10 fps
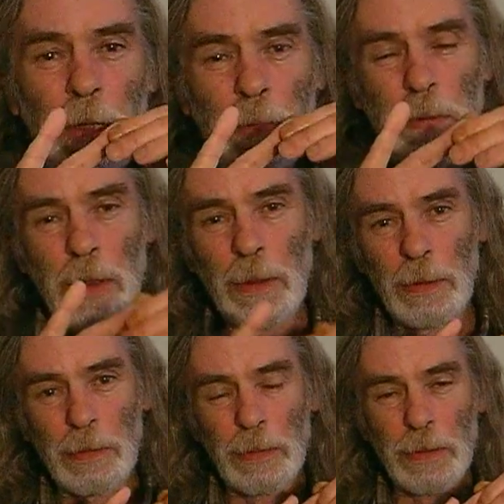
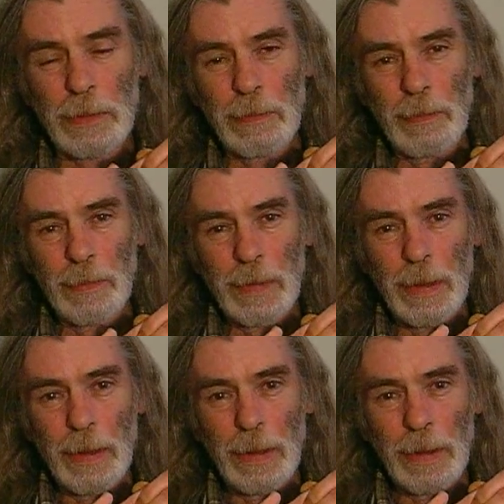themselves
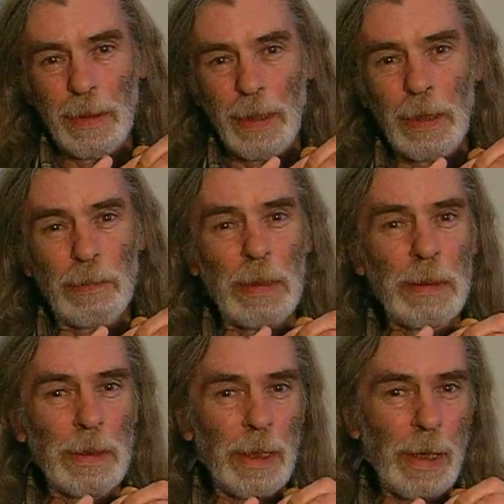and being
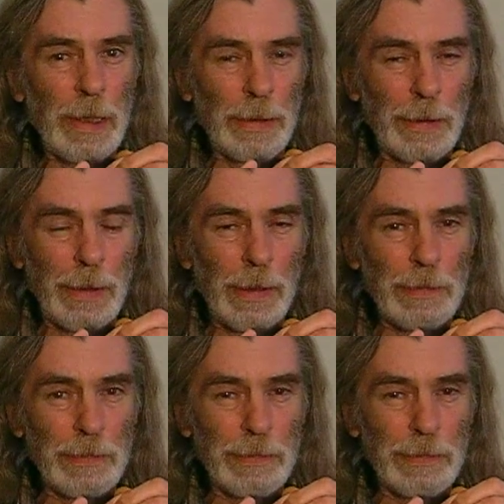in light and love